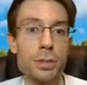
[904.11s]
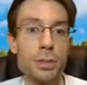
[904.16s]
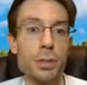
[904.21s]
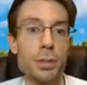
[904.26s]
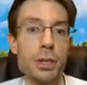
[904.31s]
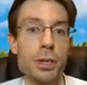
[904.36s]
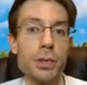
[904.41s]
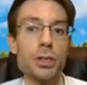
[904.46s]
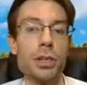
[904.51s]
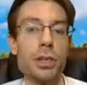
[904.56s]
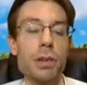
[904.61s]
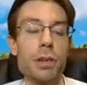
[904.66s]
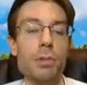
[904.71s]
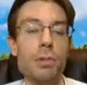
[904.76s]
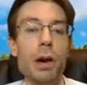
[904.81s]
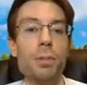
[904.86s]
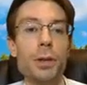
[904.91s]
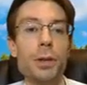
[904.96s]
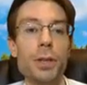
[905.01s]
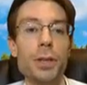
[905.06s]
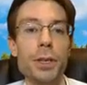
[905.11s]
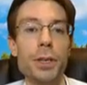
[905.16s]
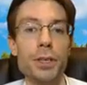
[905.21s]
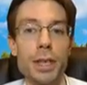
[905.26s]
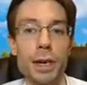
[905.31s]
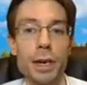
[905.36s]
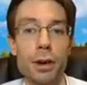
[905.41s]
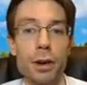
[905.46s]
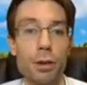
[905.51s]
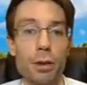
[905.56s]
Speakers come up and they
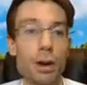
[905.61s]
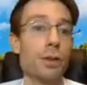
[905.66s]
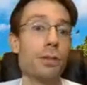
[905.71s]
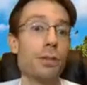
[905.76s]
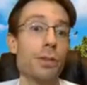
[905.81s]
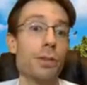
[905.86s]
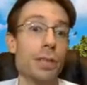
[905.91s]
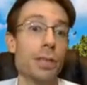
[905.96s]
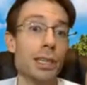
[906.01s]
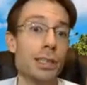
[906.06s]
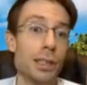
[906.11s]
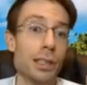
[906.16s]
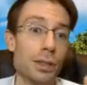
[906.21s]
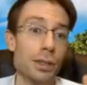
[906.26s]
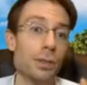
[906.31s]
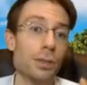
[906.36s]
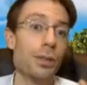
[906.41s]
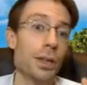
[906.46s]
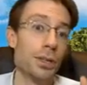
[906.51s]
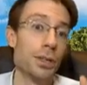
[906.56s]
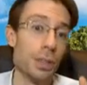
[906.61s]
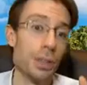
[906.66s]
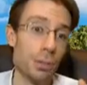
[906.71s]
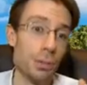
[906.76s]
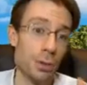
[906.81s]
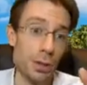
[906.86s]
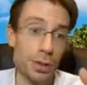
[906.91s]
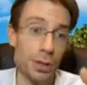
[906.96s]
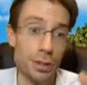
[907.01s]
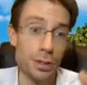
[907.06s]
say, "Oh, I don't need to do this.
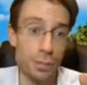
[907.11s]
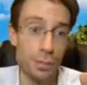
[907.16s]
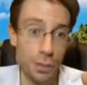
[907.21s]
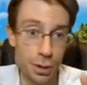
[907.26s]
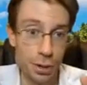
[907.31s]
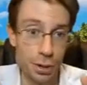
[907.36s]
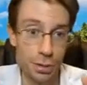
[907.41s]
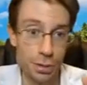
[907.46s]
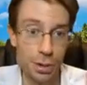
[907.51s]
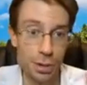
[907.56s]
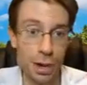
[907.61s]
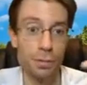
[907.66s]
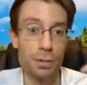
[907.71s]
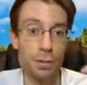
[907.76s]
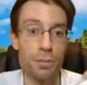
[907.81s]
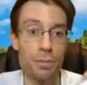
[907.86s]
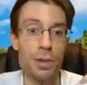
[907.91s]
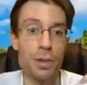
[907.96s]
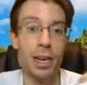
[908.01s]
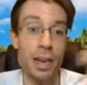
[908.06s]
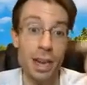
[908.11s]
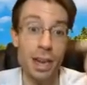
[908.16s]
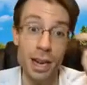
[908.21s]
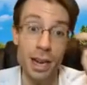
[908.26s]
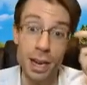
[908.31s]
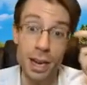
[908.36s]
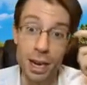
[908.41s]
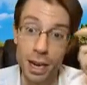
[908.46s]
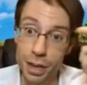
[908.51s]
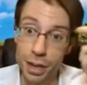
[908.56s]
I'm doing this for you, not for me,"
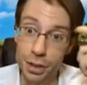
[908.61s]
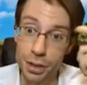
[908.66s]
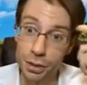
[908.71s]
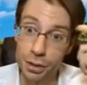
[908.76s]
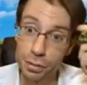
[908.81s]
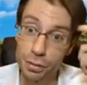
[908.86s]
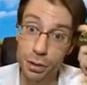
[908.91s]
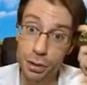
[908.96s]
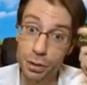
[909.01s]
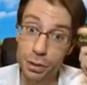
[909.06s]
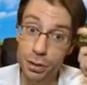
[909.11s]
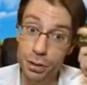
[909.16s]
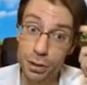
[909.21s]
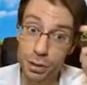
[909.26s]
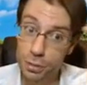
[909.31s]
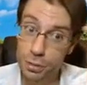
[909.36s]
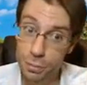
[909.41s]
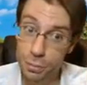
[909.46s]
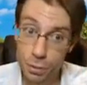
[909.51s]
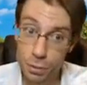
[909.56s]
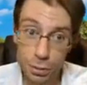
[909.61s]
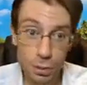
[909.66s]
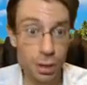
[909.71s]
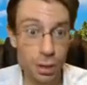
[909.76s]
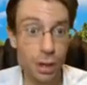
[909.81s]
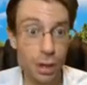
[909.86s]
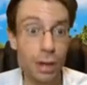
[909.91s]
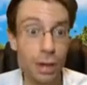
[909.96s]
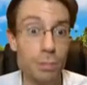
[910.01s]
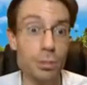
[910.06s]
and they're full
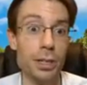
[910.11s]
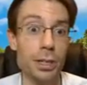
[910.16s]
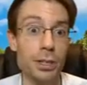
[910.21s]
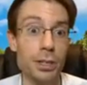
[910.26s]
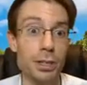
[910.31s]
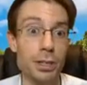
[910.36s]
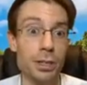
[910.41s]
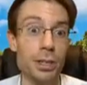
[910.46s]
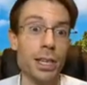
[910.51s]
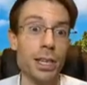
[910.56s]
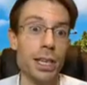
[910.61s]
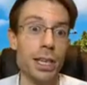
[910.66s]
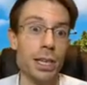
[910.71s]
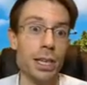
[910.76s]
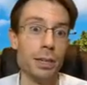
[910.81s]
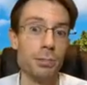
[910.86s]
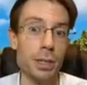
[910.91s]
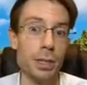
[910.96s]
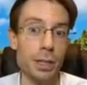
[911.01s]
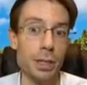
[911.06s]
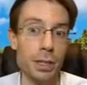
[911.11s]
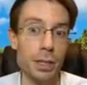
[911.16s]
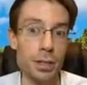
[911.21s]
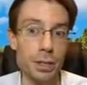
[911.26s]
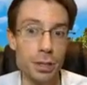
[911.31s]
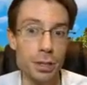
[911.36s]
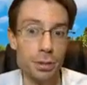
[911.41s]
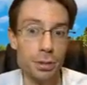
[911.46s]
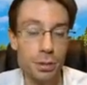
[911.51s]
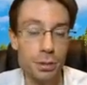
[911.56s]
of garbage,
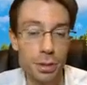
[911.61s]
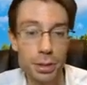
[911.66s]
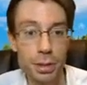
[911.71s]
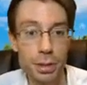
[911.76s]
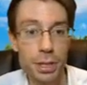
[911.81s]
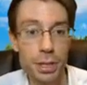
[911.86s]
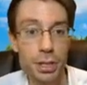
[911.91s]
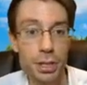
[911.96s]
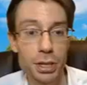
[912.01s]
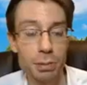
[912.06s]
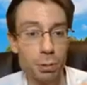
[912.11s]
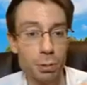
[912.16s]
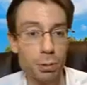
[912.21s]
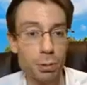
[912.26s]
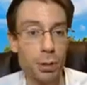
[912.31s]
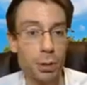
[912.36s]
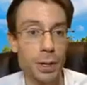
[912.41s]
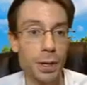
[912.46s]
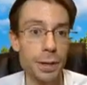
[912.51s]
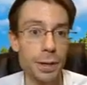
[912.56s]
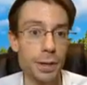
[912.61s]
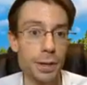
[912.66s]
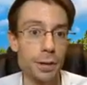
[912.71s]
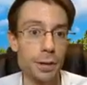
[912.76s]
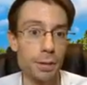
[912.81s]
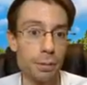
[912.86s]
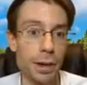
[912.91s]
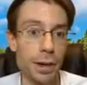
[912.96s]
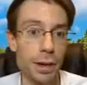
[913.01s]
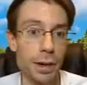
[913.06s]
because you reach a point in
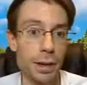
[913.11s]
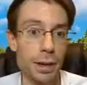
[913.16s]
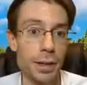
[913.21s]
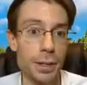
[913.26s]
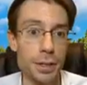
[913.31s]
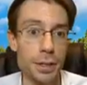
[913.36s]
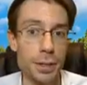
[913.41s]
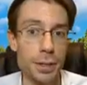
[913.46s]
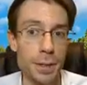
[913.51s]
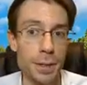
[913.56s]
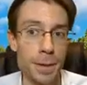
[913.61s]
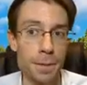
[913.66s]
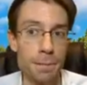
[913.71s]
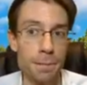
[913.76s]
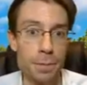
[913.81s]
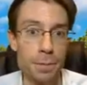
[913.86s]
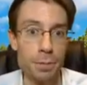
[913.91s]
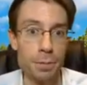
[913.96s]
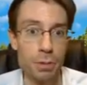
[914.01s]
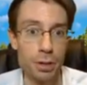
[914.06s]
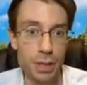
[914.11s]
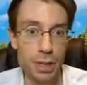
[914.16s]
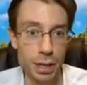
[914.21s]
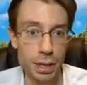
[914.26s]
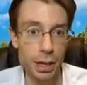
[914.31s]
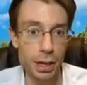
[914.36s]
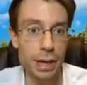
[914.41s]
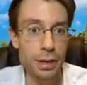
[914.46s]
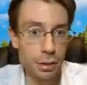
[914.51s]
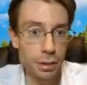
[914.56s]
your awareness where it's
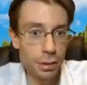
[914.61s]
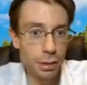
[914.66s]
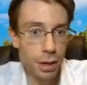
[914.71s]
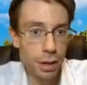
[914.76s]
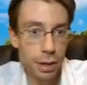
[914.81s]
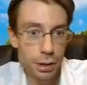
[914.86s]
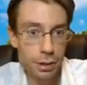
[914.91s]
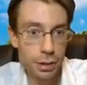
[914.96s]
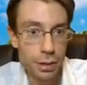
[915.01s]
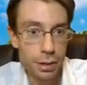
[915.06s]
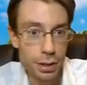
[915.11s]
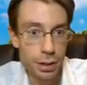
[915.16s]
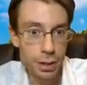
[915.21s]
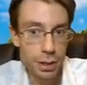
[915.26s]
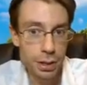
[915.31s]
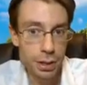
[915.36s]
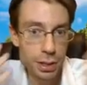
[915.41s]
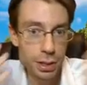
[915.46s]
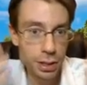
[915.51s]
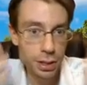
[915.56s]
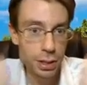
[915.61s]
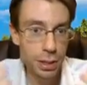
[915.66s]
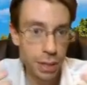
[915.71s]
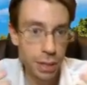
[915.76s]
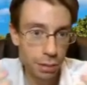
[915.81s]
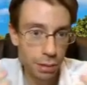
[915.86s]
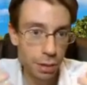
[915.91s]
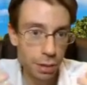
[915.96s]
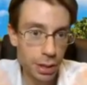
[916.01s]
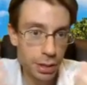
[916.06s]
like, I do got to do this because this
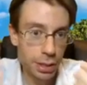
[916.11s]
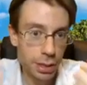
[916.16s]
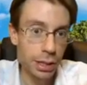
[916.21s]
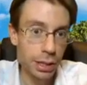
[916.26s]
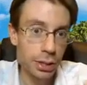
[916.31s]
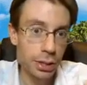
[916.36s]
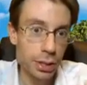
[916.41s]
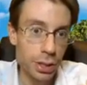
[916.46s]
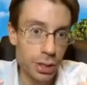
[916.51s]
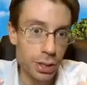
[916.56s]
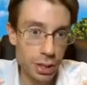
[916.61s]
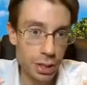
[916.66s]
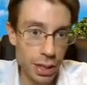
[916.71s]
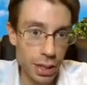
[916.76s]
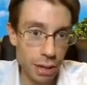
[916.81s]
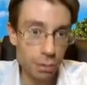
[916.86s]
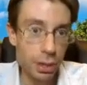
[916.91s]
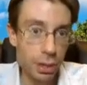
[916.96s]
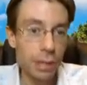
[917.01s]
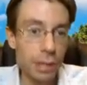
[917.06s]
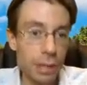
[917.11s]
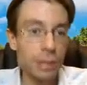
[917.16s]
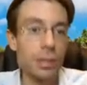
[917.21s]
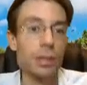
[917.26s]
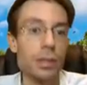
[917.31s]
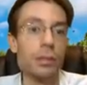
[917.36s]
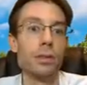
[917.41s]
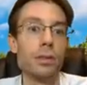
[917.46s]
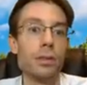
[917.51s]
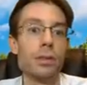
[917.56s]
is how I teach. This is how I
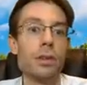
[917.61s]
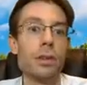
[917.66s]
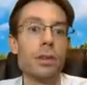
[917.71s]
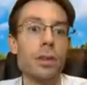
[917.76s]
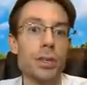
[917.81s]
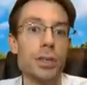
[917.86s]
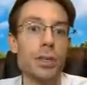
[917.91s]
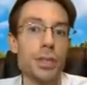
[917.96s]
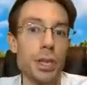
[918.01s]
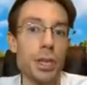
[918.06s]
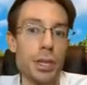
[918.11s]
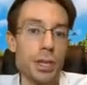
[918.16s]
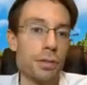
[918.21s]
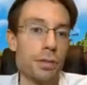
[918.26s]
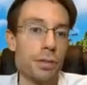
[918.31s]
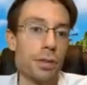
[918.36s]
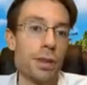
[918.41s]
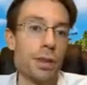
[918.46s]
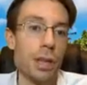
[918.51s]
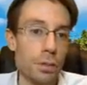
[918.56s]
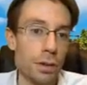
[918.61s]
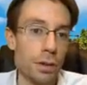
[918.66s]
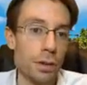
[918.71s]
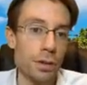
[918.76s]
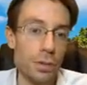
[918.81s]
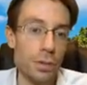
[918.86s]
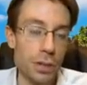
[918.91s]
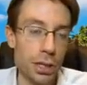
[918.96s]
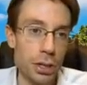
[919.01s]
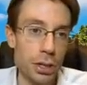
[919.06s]
continue to learn. It's at a different
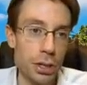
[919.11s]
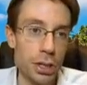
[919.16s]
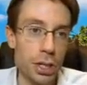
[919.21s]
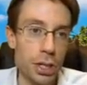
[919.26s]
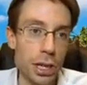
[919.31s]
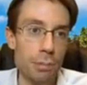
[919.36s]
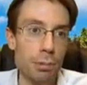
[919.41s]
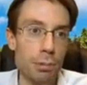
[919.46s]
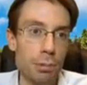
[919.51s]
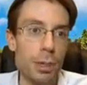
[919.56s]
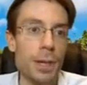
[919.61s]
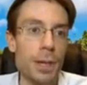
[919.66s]
level of leadership.